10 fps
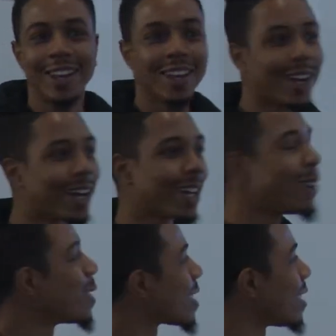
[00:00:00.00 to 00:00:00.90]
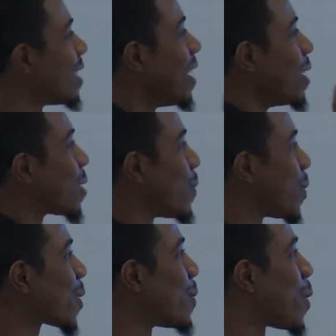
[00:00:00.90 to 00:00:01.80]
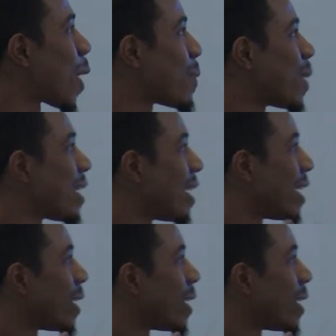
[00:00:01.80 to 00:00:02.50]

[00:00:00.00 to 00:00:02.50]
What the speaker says: Yeah, it was a simple compartment